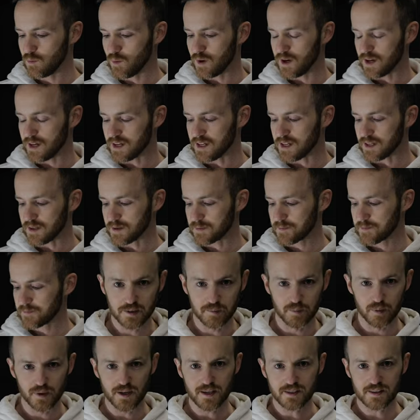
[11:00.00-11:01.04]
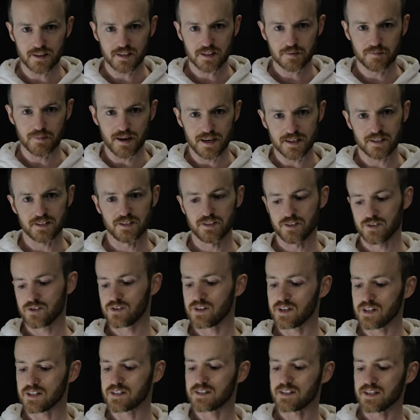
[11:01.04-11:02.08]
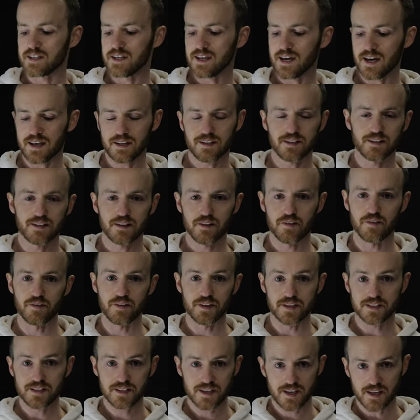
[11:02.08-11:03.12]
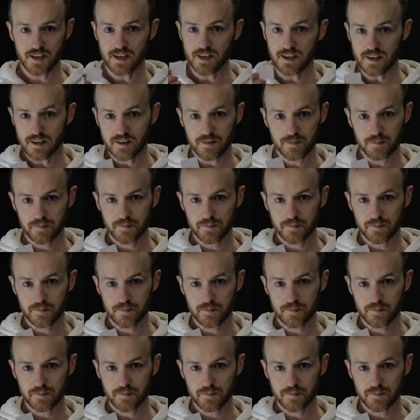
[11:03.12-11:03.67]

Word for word: way to break this message is to get this key.